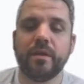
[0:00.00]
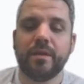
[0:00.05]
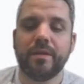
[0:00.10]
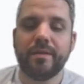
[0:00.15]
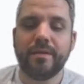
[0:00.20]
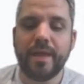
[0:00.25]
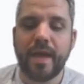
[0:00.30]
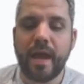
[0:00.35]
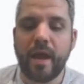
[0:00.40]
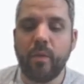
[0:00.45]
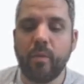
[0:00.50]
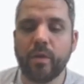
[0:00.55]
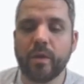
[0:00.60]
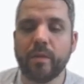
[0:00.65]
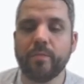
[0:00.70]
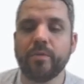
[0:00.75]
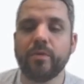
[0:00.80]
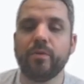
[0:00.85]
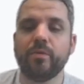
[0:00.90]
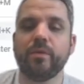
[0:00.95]
Now what
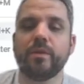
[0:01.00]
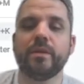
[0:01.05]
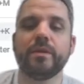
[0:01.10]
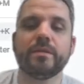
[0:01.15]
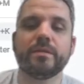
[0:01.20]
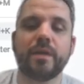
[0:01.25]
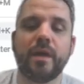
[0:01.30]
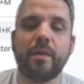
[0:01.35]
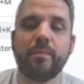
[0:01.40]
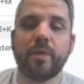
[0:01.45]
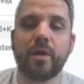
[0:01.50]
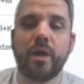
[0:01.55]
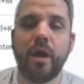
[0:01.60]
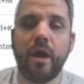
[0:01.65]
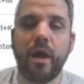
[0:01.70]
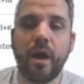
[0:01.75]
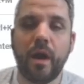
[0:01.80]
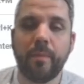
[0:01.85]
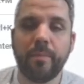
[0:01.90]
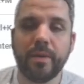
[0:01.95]
I'm doing is I'm
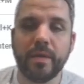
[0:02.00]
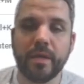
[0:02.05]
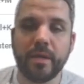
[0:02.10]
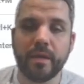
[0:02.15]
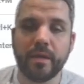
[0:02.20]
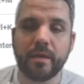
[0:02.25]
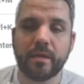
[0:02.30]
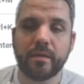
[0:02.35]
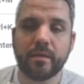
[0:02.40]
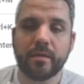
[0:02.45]
copying